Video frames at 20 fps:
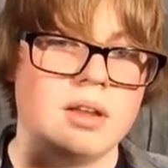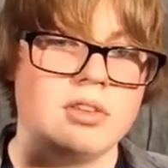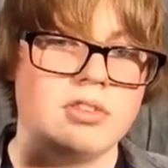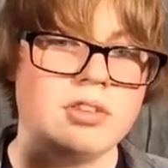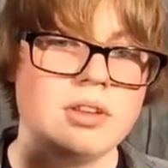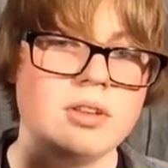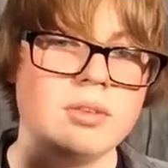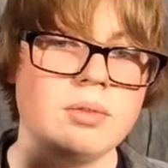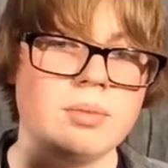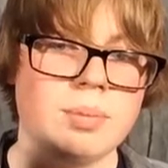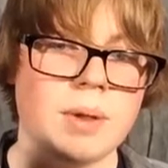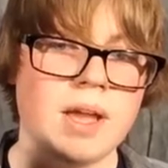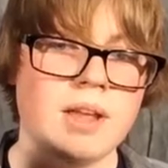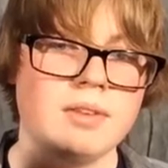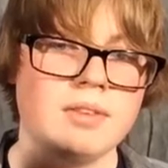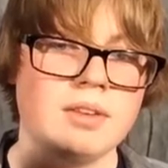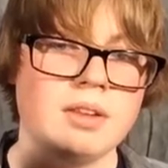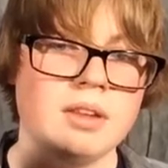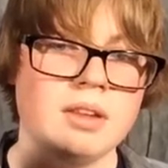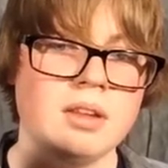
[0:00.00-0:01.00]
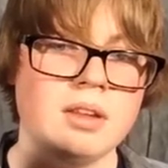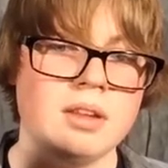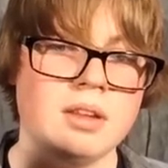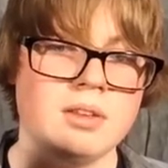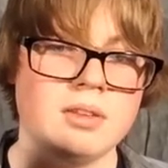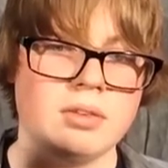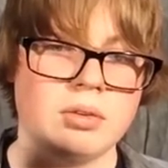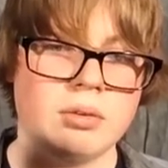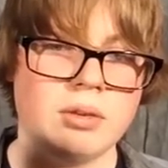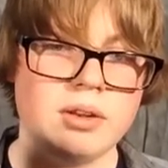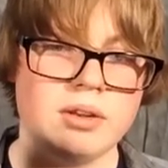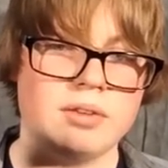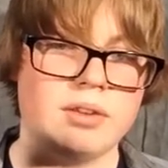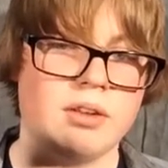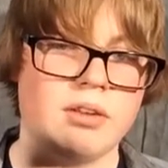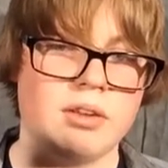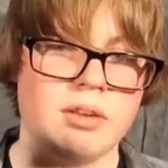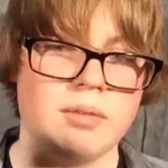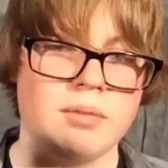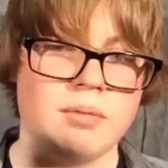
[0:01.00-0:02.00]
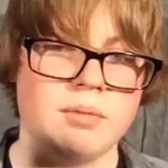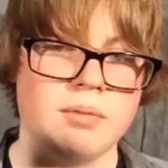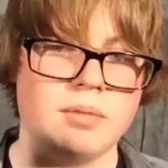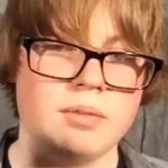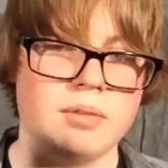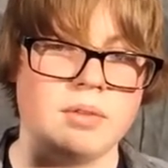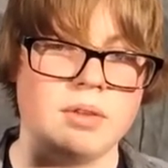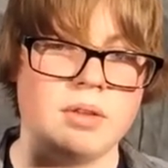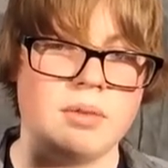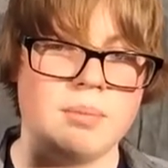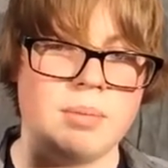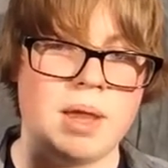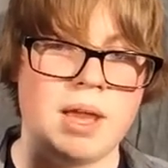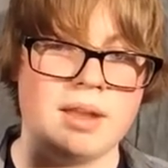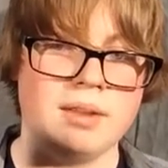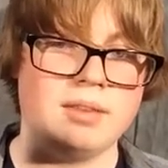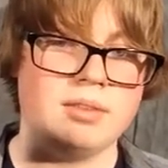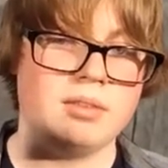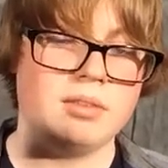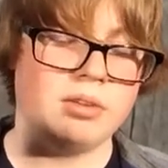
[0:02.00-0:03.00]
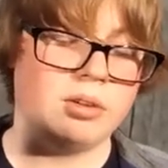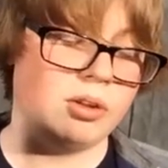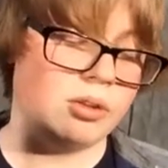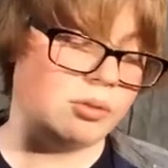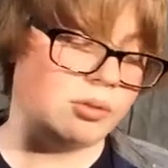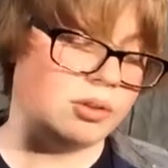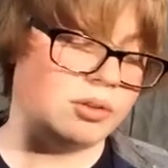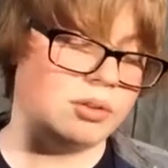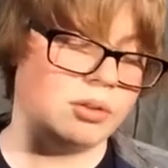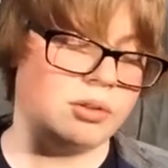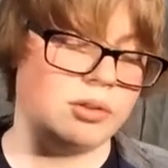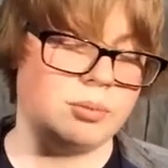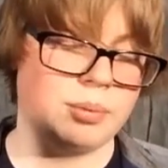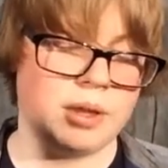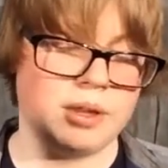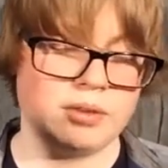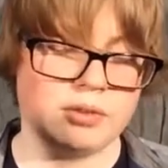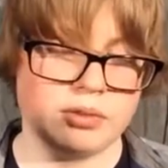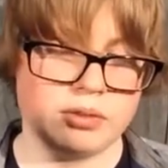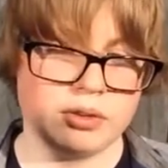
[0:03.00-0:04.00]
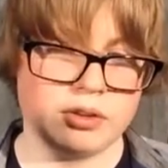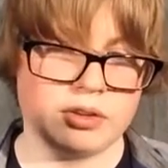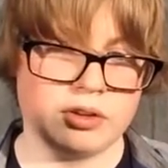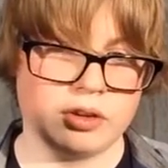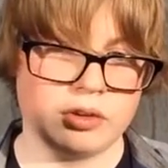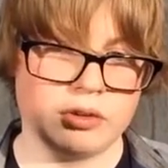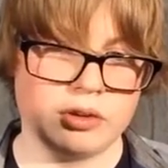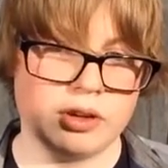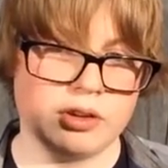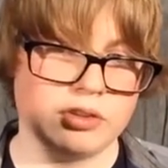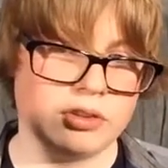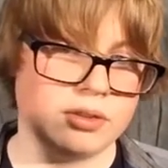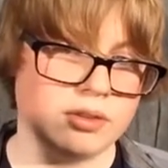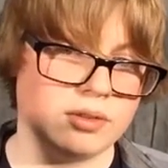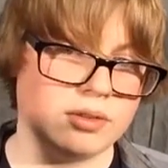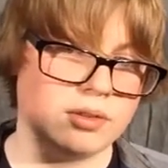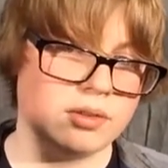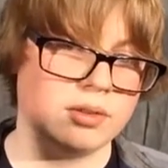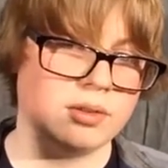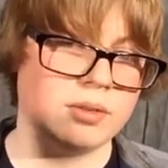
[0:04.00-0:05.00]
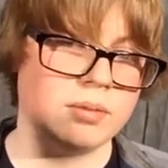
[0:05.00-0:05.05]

Genes passing is hereditary, or otherwise known as passed through the generations.